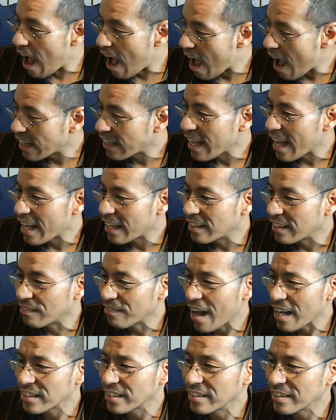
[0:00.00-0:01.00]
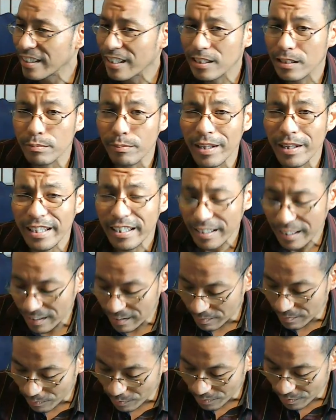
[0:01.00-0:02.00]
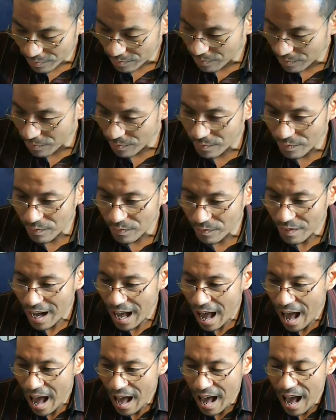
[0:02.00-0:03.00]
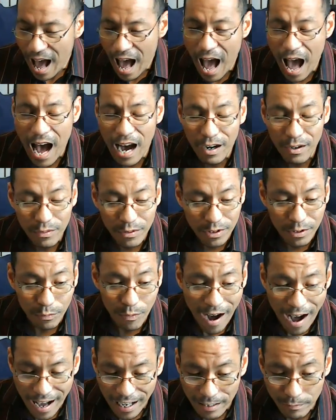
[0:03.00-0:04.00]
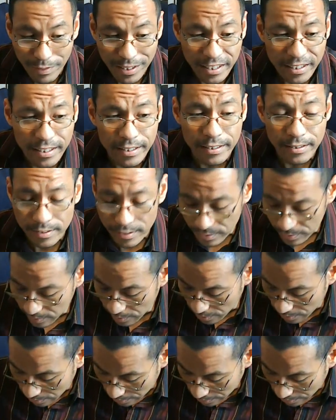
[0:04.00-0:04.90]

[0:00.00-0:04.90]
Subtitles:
I can't rationally explain how or why, but it is.